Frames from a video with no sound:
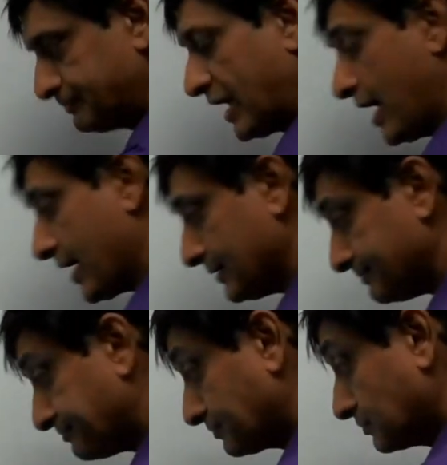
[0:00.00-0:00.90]
And
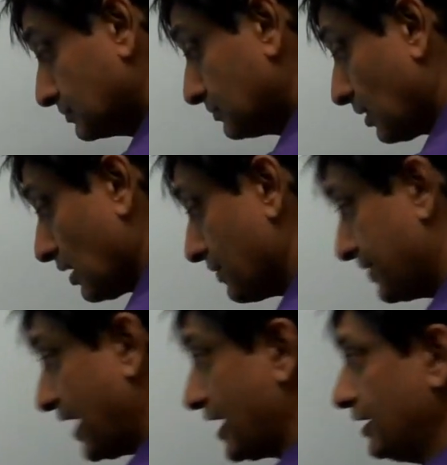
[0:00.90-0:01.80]

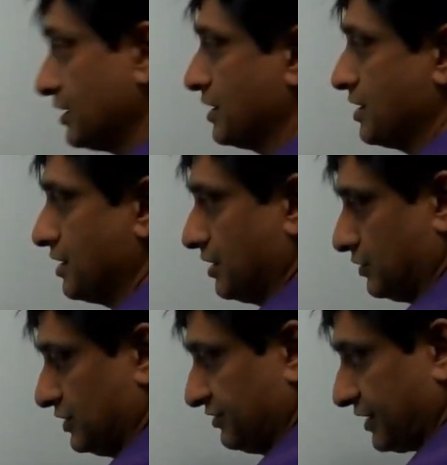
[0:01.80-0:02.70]
then
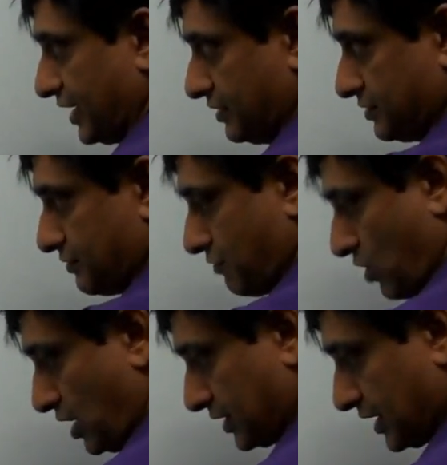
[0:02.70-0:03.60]
you decide
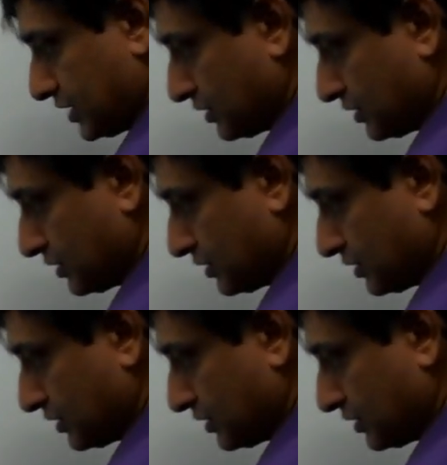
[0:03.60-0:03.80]
what are